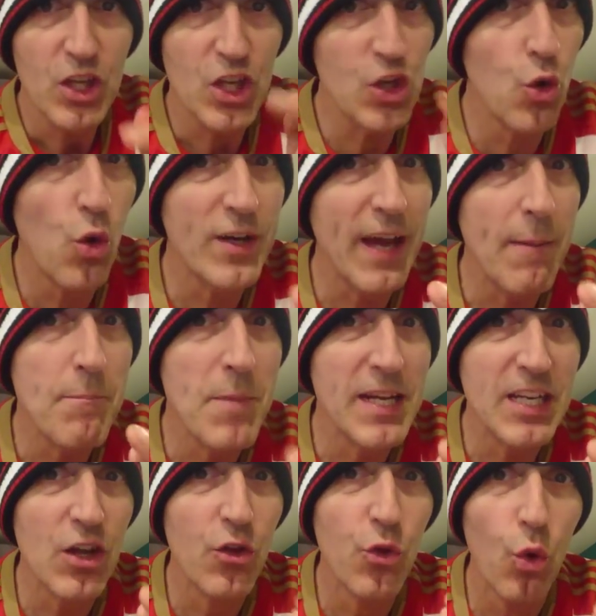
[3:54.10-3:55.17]
You don't get
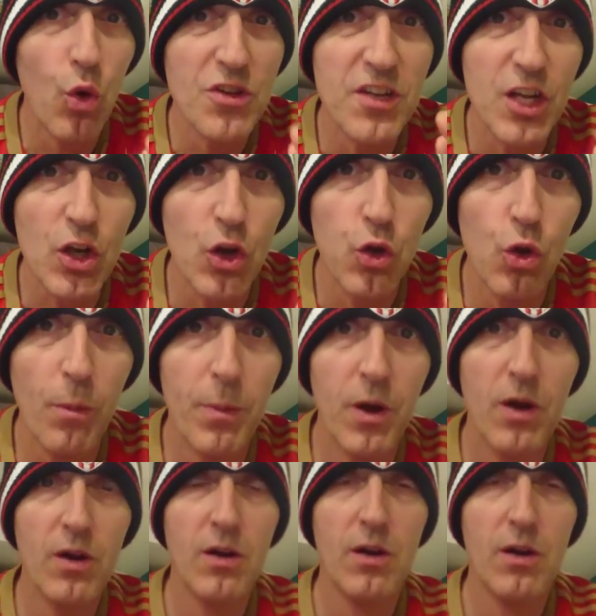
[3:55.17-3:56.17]
many of those at a club.